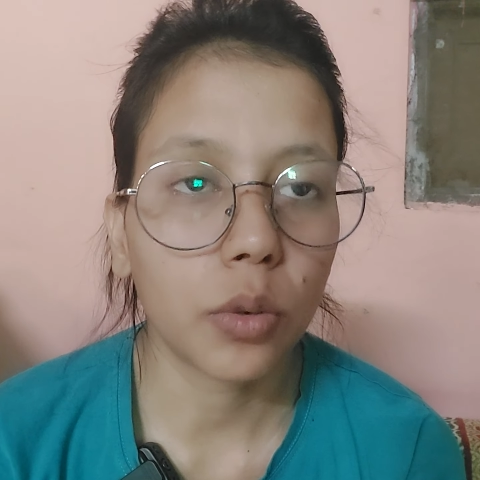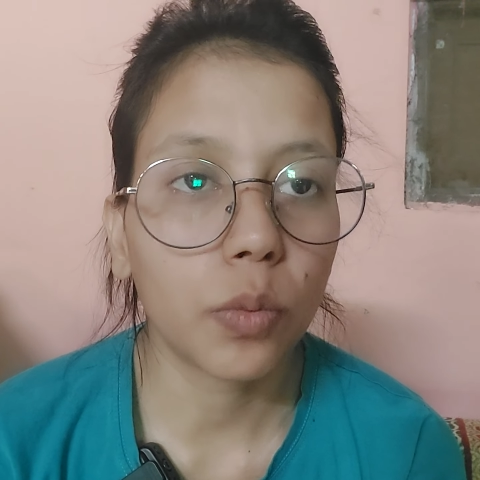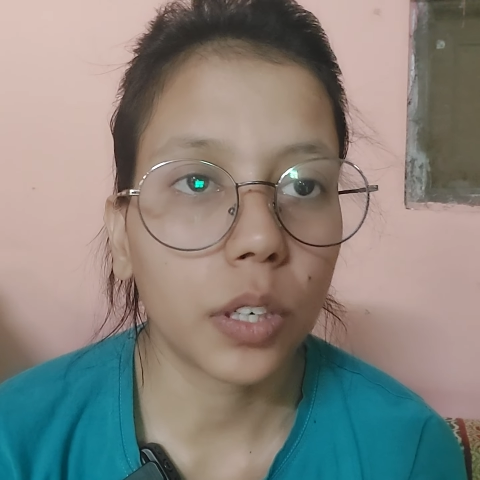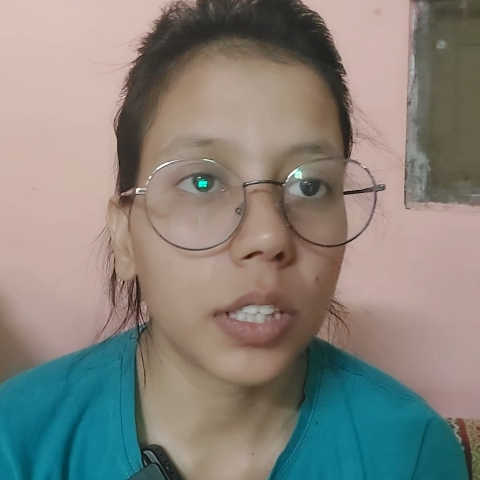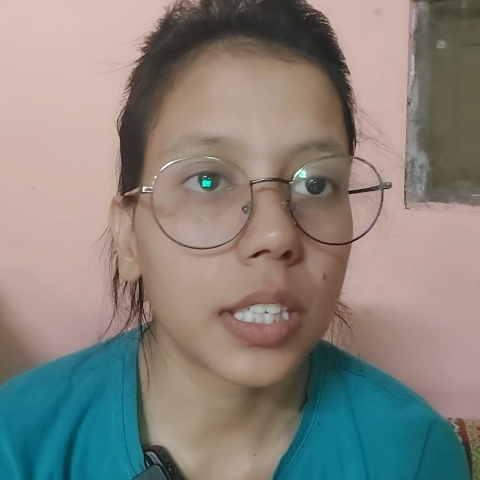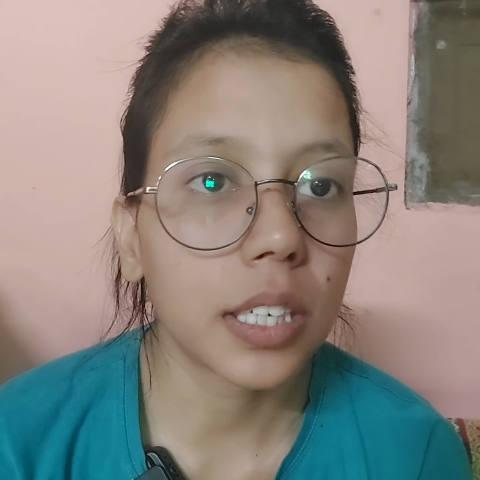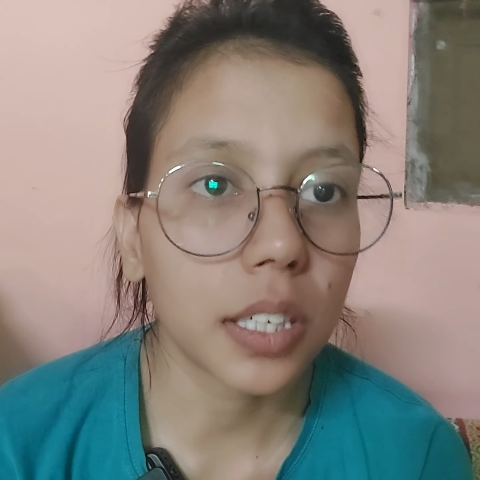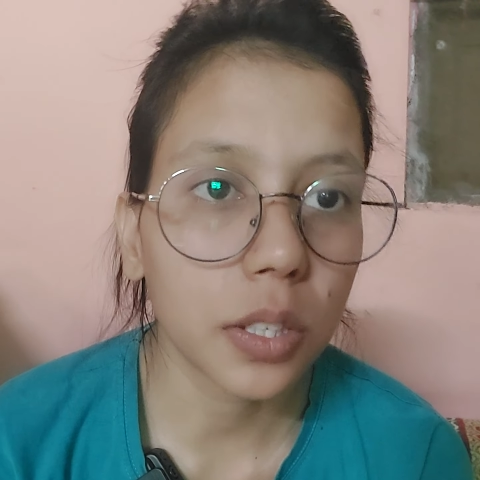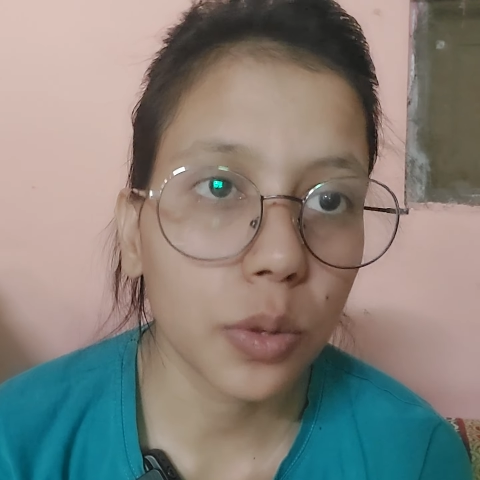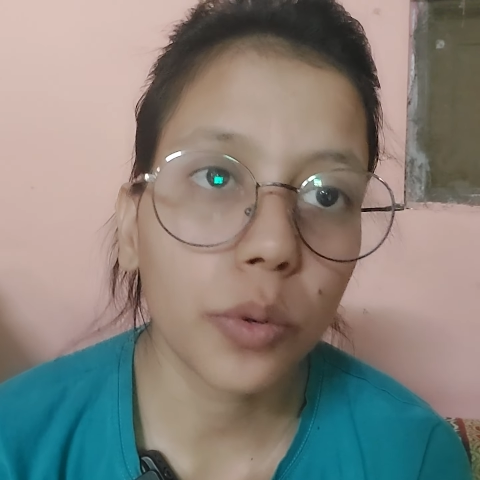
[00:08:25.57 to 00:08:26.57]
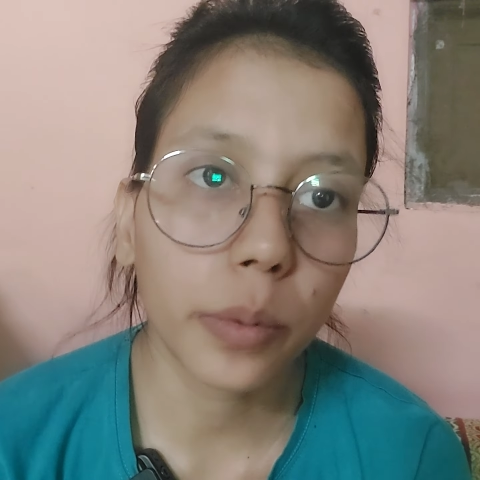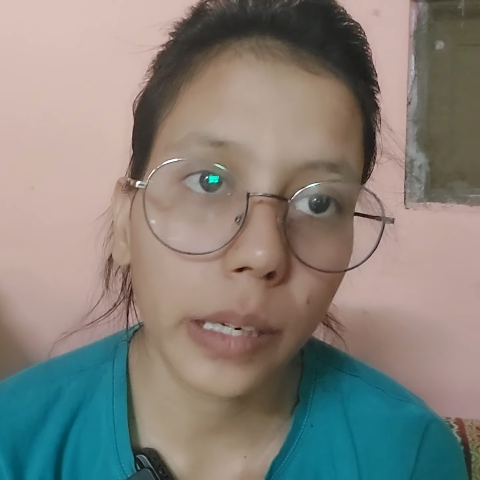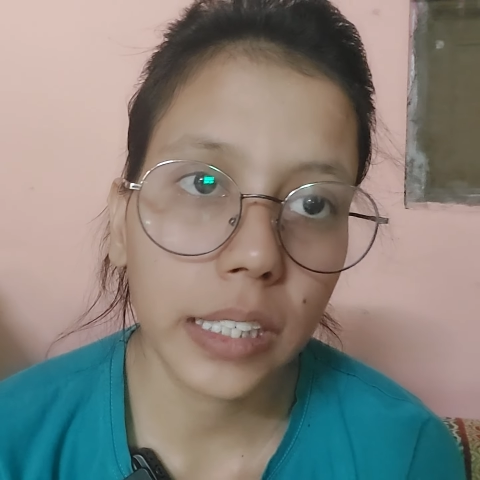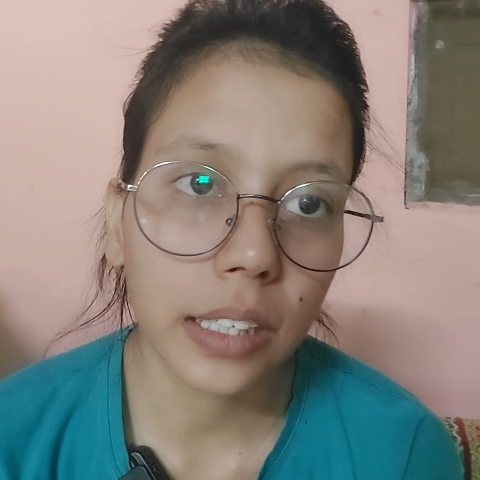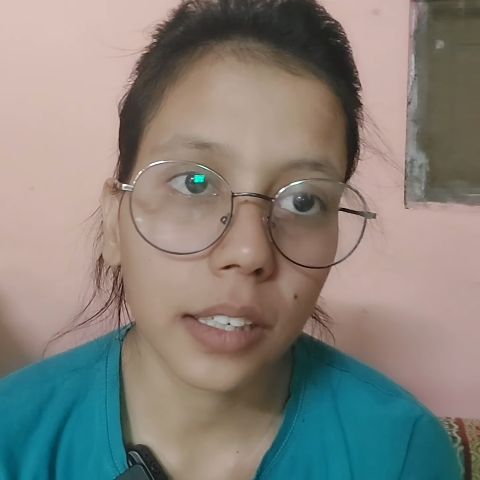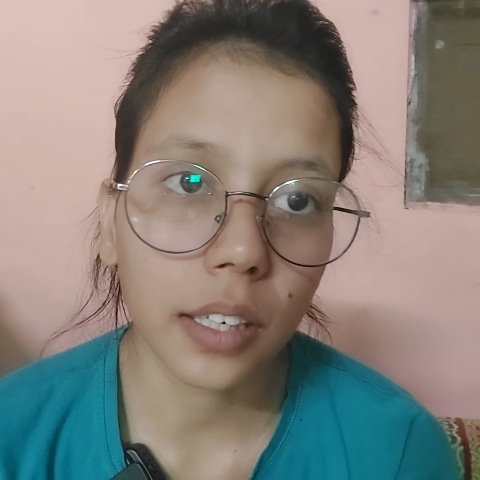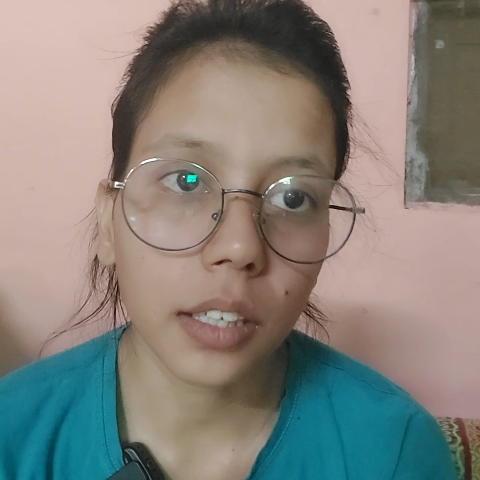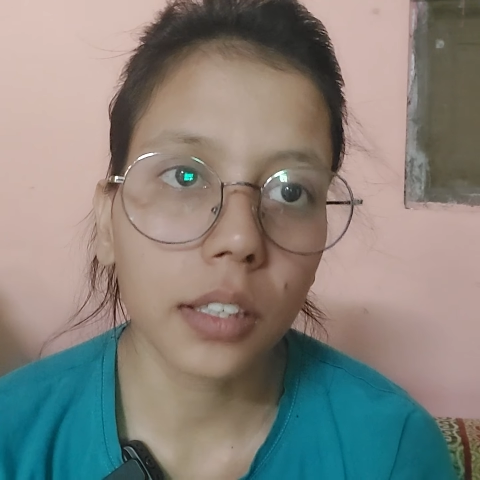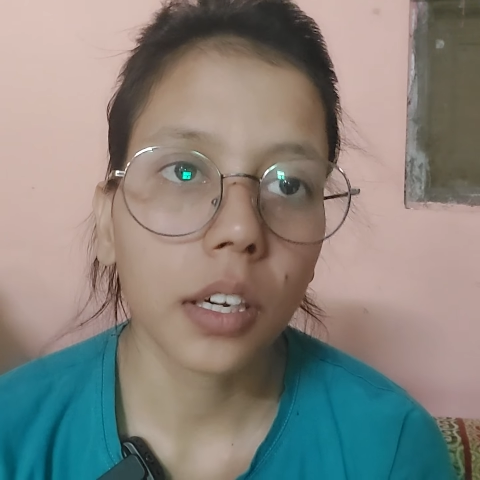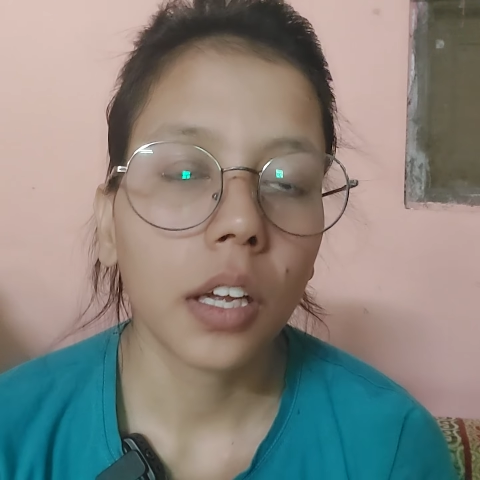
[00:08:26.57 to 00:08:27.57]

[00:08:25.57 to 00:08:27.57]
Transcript: to what the status code will generate.